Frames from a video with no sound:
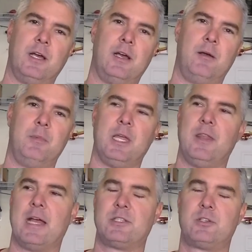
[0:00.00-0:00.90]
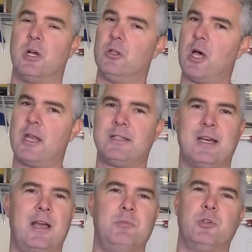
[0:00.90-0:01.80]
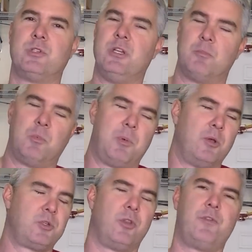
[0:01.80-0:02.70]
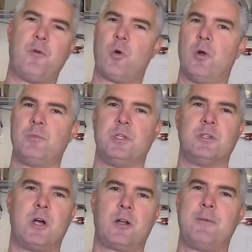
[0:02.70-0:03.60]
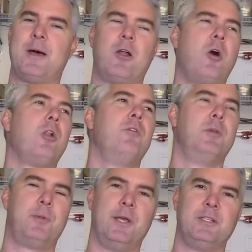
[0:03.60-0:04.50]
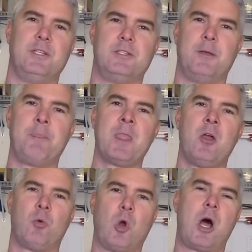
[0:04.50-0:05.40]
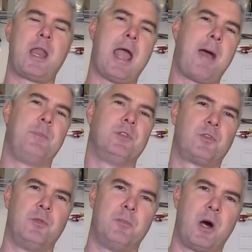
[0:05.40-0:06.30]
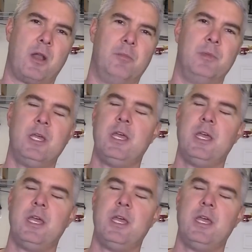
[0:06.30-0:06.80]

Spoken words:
And that's a lot of times, you'll see a post on the forums and talked about all over the place, is that rot happens from the bottom.